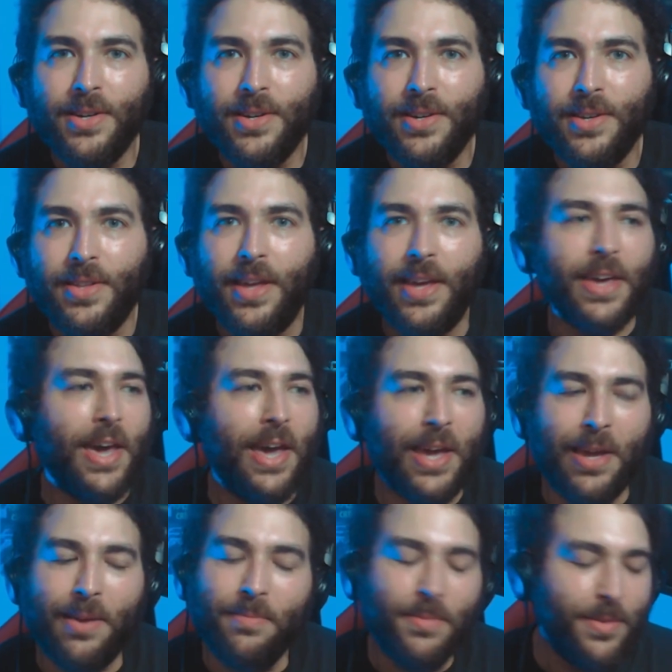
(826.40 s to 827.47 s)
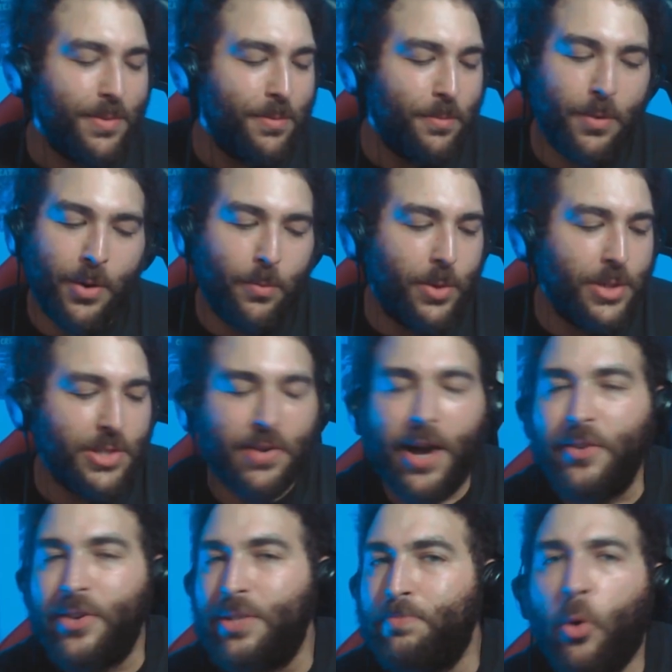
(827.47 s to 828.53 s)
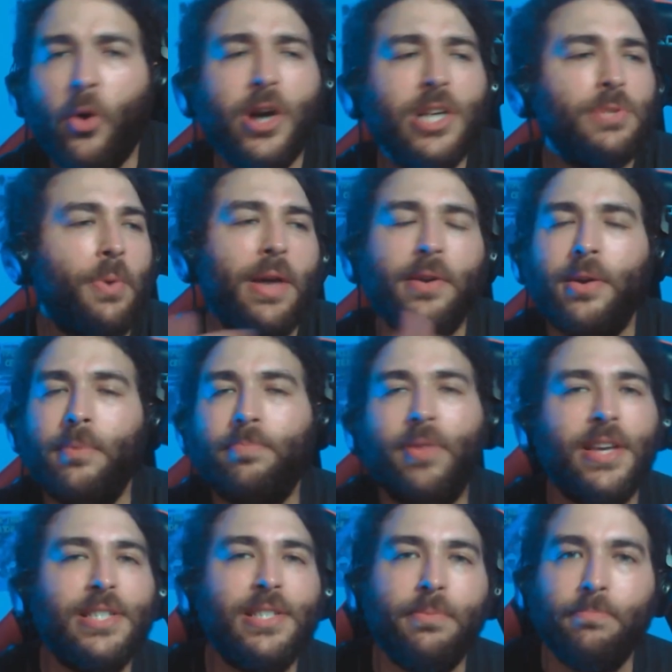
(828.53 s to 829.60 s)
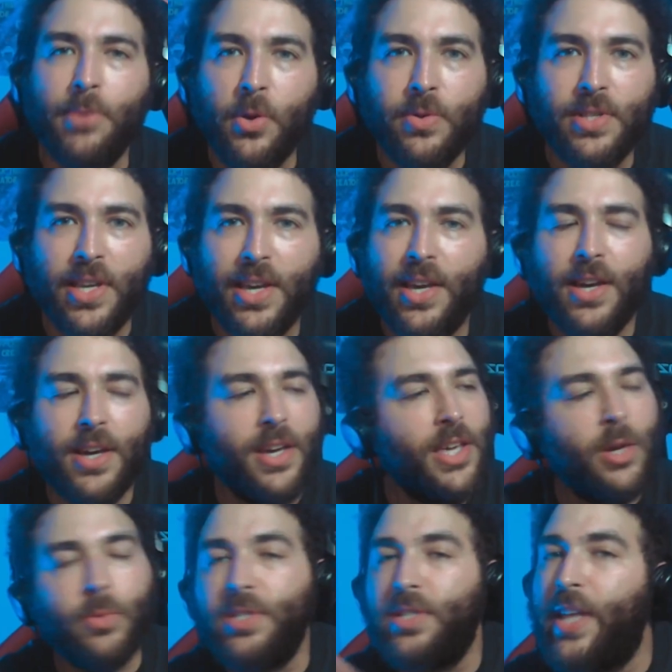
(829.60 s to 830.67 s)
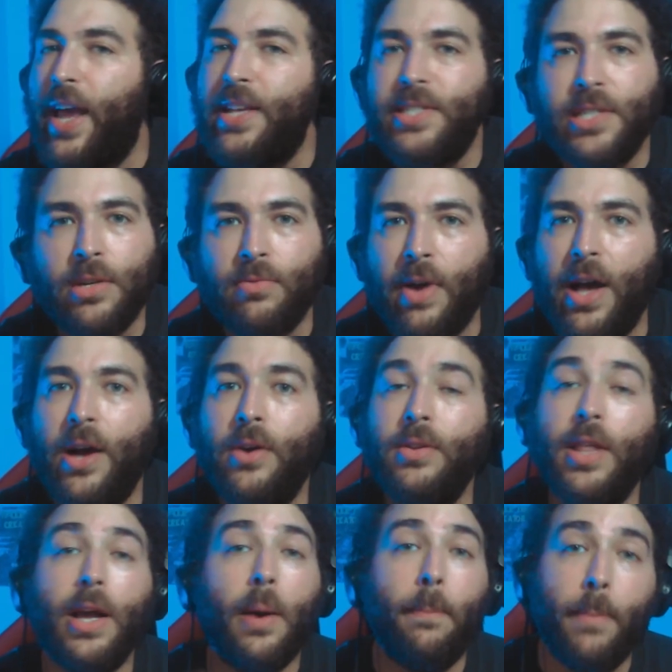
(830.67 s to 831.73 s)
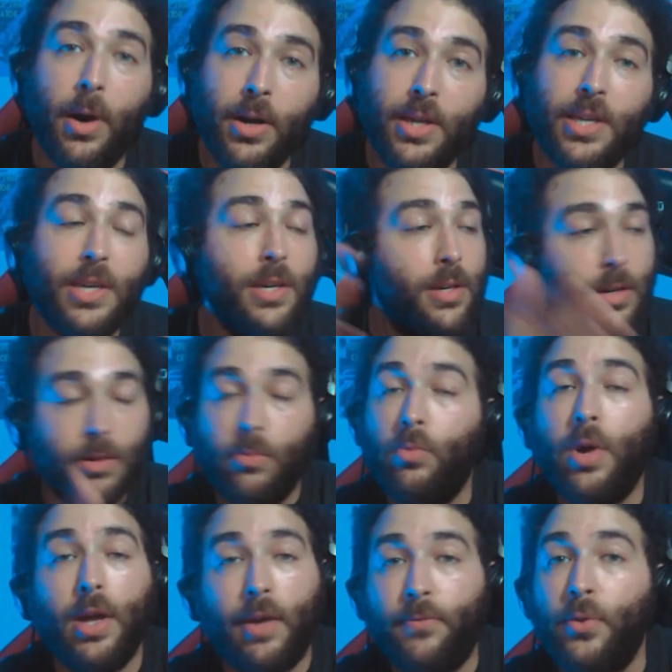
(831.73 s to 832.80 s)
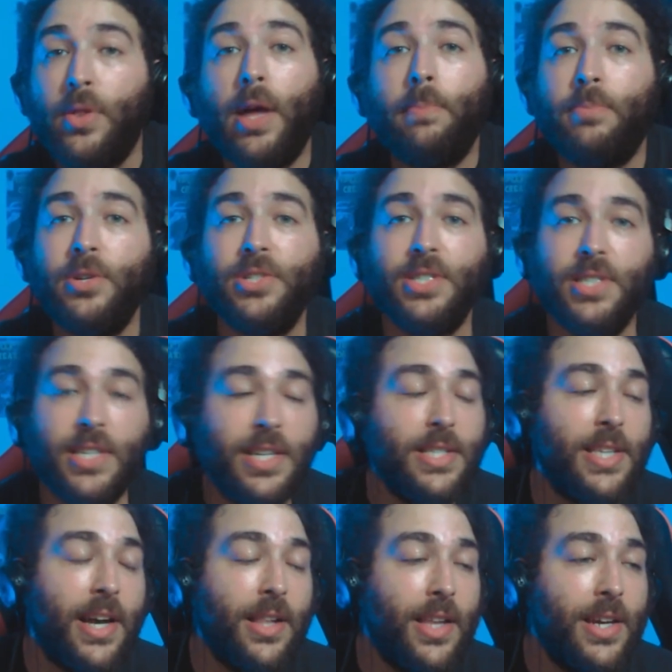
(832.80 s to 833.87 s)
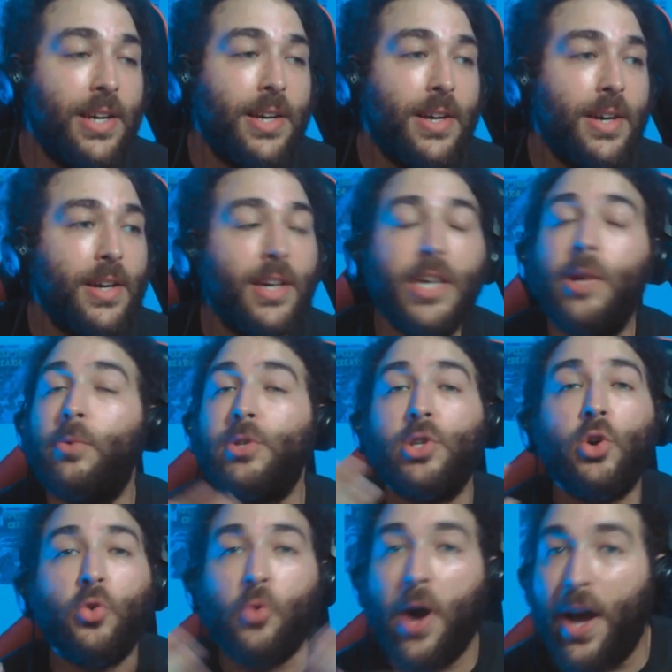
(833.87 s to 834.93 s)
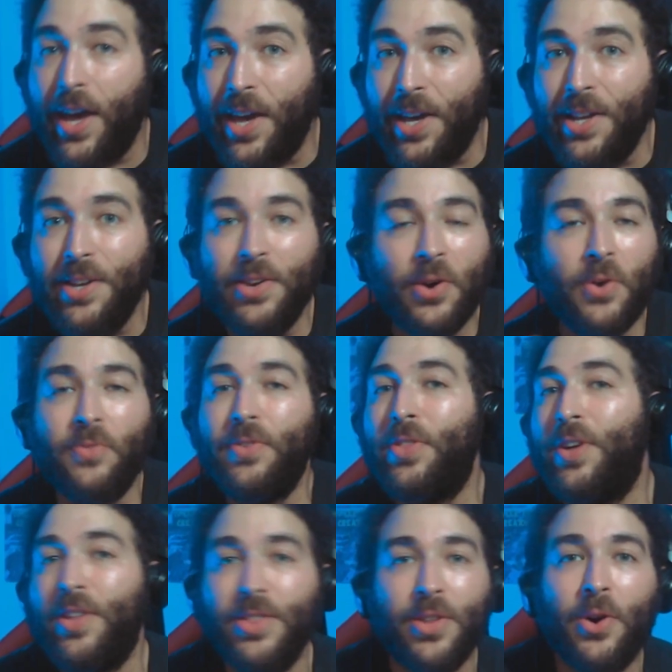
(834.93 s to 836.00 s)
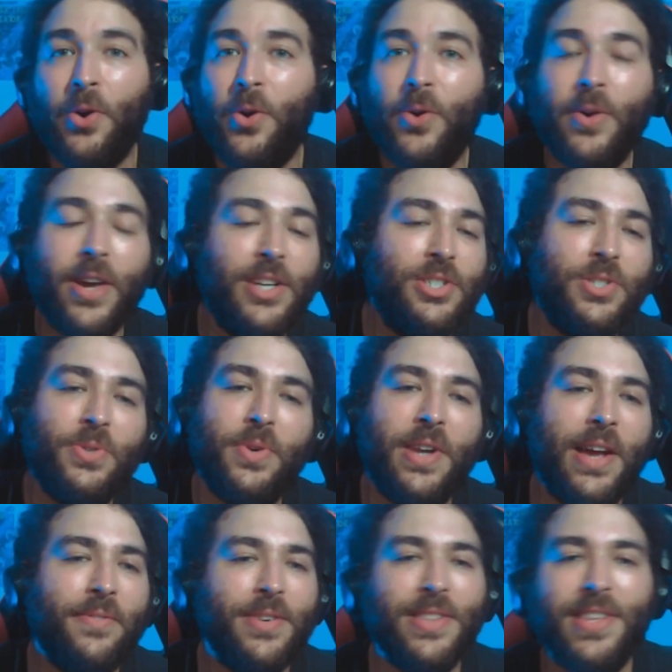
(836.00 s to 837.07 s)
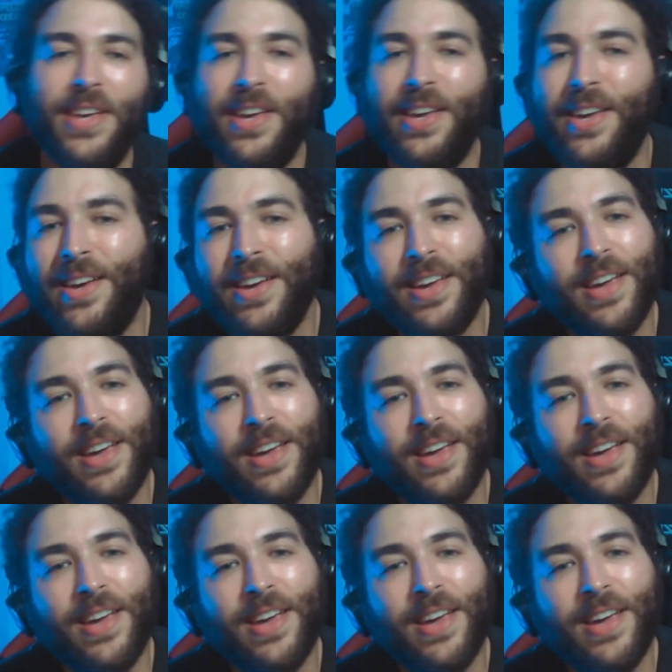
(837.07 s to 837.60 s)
They came, was around his boys, wanted to play some music. He was dancing around like a monkey, if you let Pusha T tell it. He was crying over the whole issue and everything.